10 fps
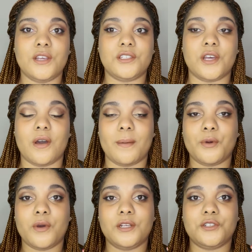So
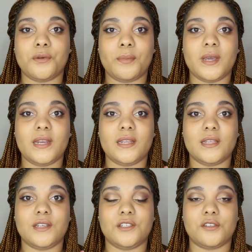I'm going to put in
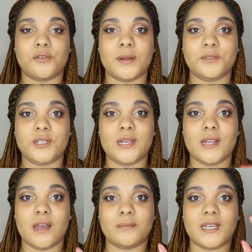the description
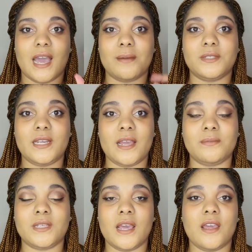
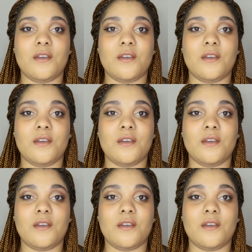timestamps